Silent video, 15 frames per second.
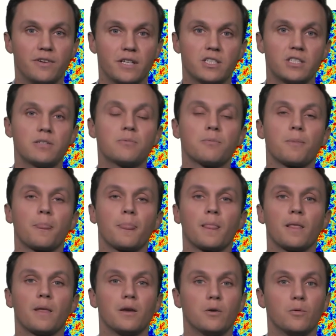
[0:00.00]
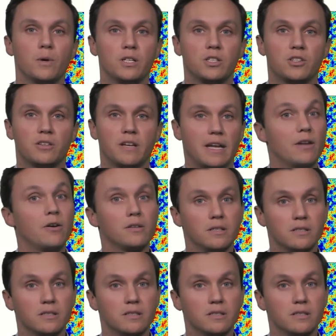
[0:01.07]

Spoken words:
function, which cannot